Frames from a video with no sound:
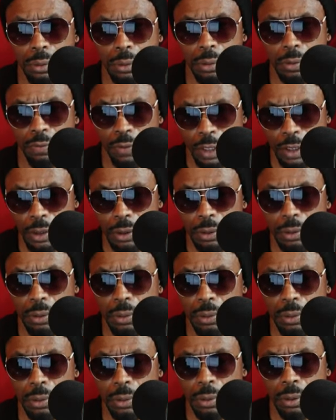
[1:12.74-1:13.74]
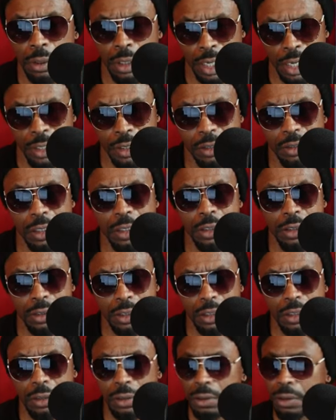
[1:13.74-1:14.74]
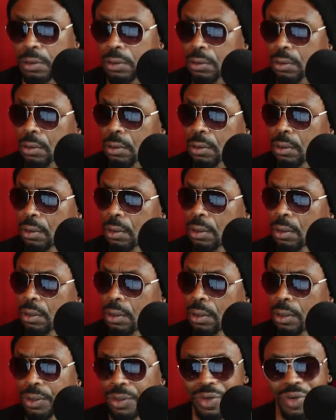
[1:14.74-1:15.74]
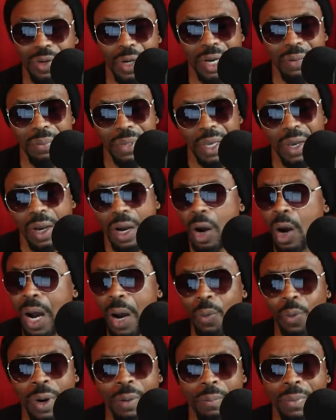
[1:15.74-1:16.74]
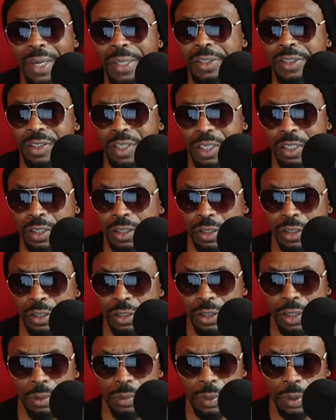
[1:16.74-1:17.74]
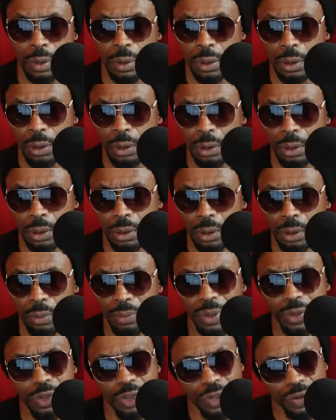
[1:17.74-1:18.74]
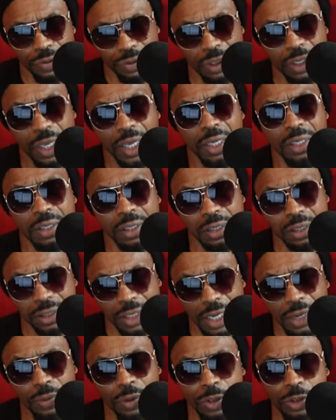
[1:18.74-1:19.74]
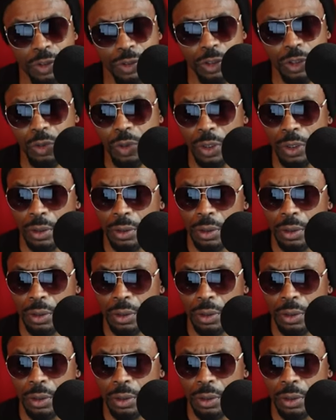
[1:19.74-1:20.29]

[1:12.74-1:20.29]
Right? United States citizens. You come here, oh, I want my citizenship. But do you really understand what you're doing?